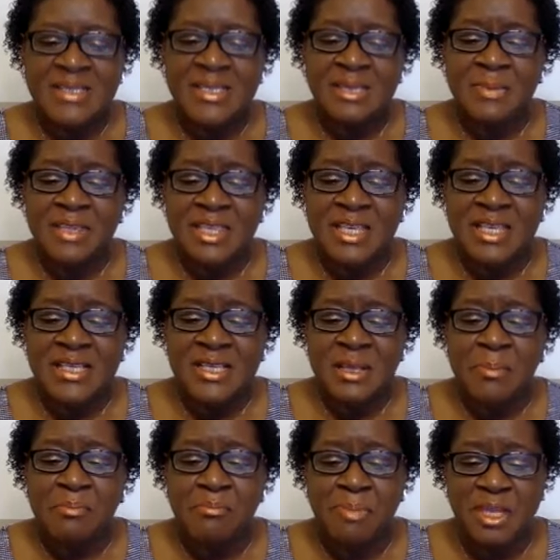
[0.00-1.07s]
Timothy's
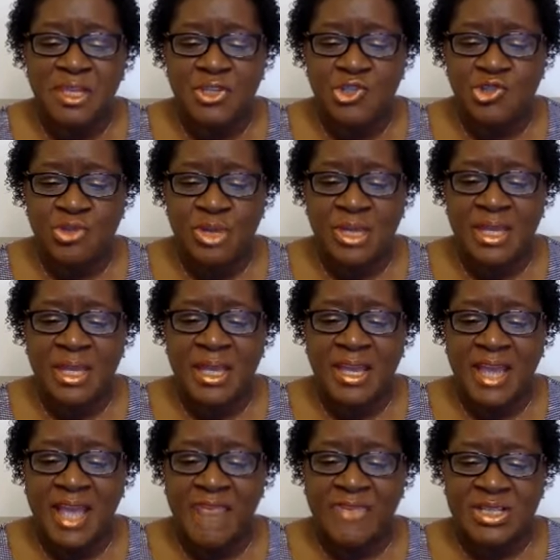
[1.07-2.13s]
ministry in
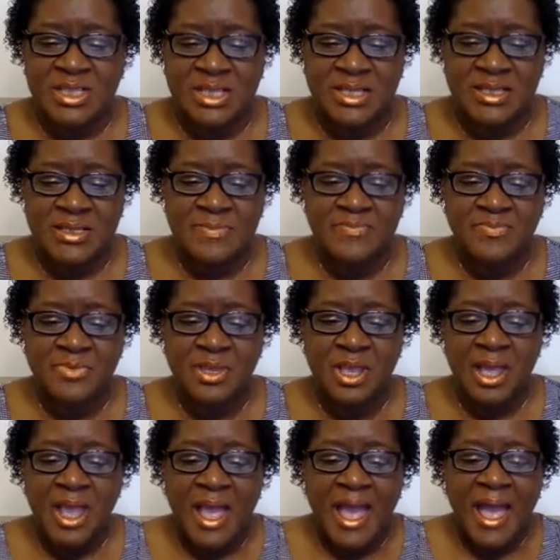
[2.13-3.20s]
Ephesus.
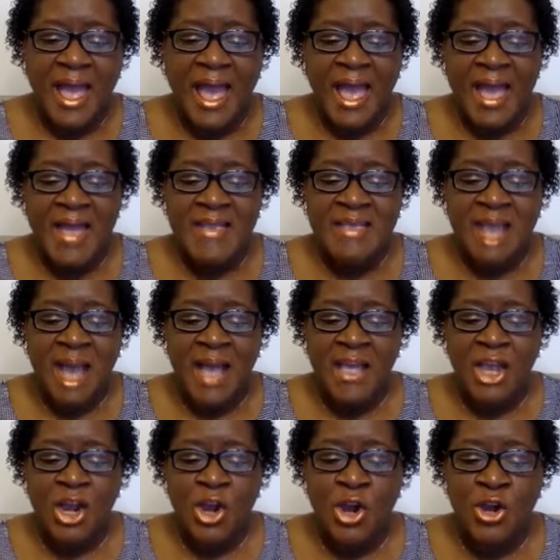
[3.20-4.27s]
As I
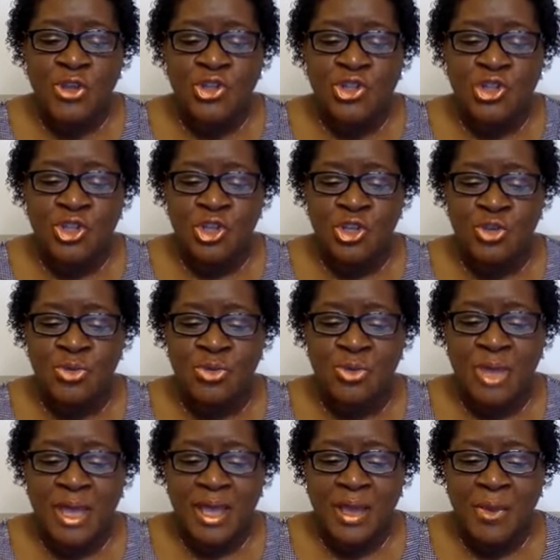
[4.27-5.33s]
urged you
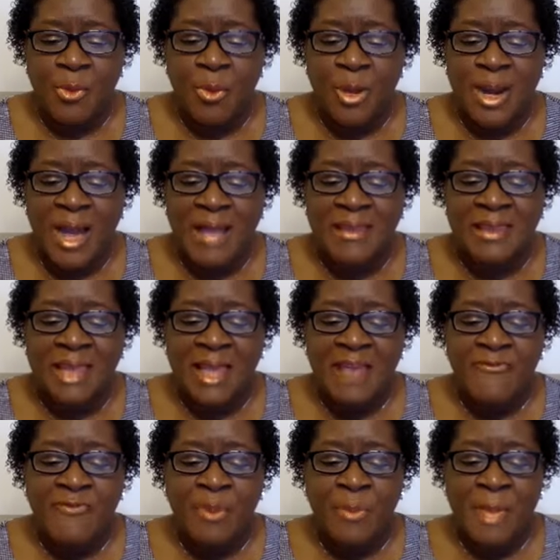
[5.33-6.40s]
when I left
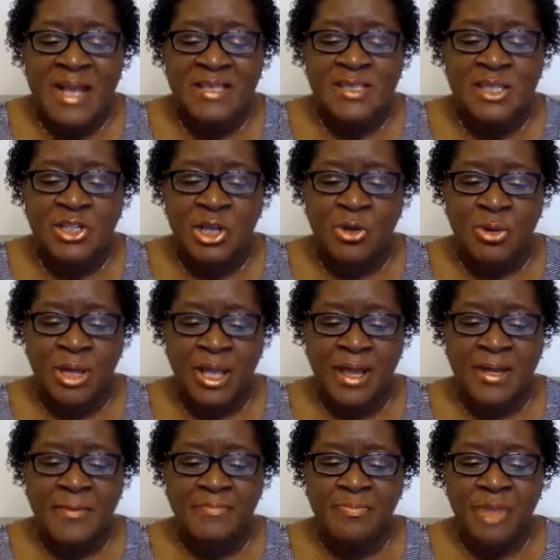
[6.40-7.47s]
for
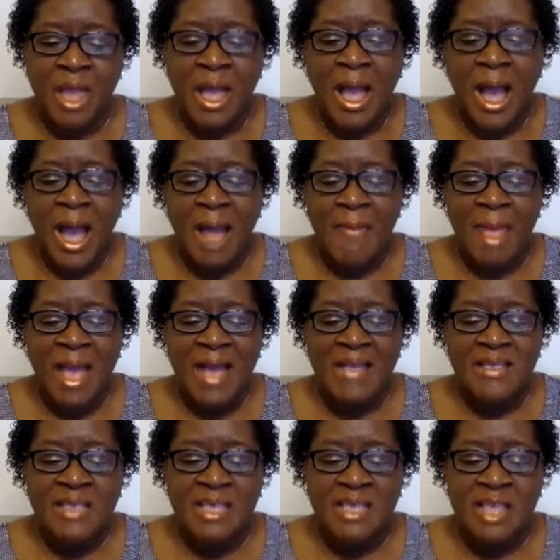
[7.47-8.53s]
Macedonia, I'm
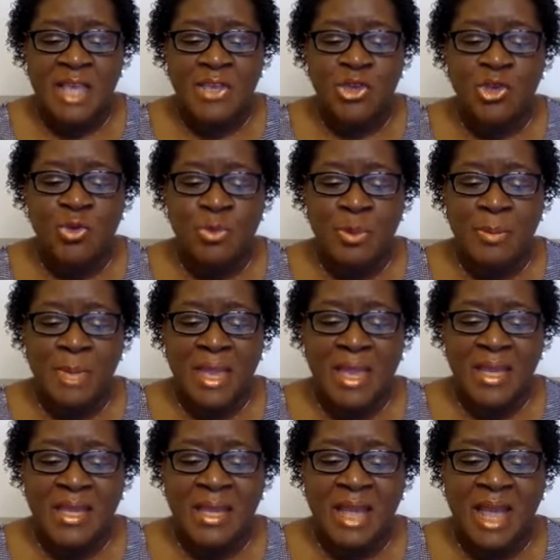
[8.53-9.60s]
asking that you remain
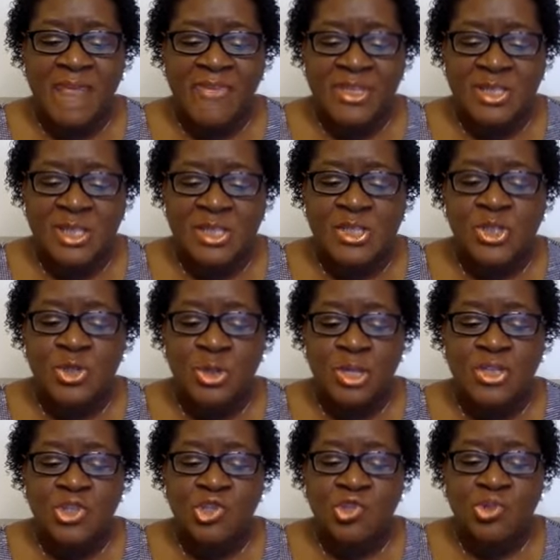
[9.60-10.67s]
in Ephesus to
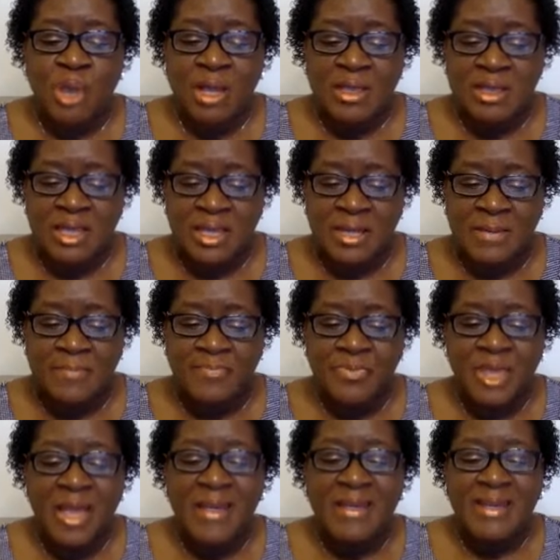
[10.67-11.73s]
instruct them
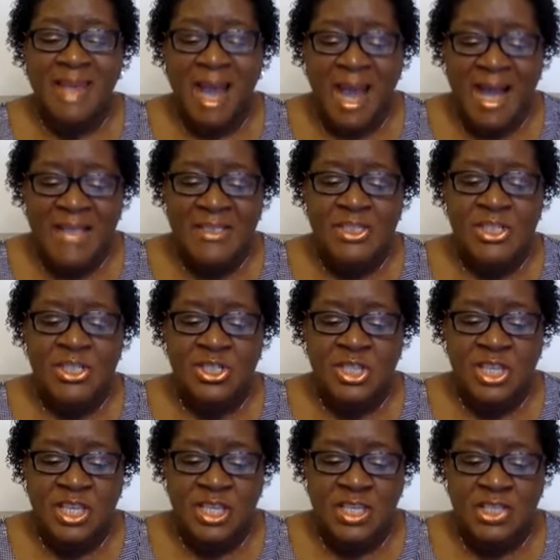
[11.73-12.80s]
not to
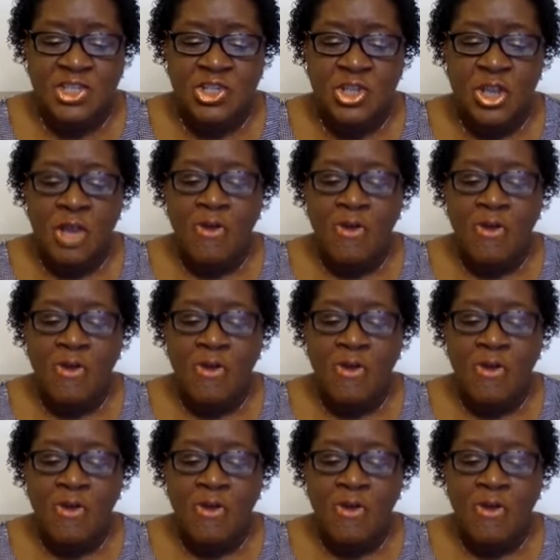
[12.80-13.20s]
teach